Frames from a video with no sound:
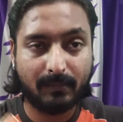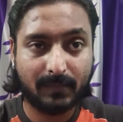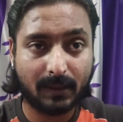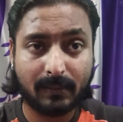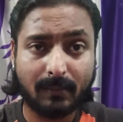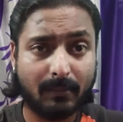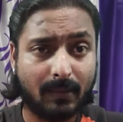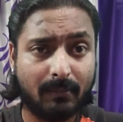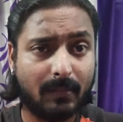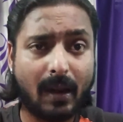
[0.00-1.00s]
just
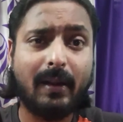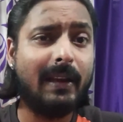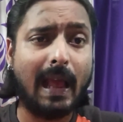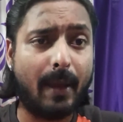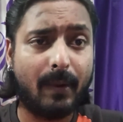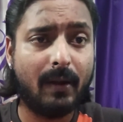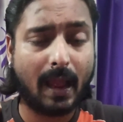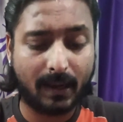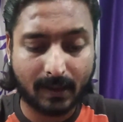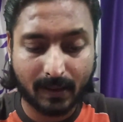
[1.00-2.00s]
a reliable
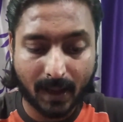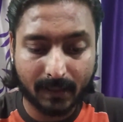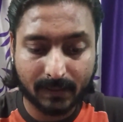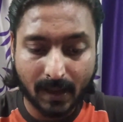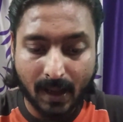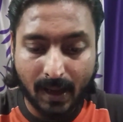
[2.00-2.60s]
writer, guys.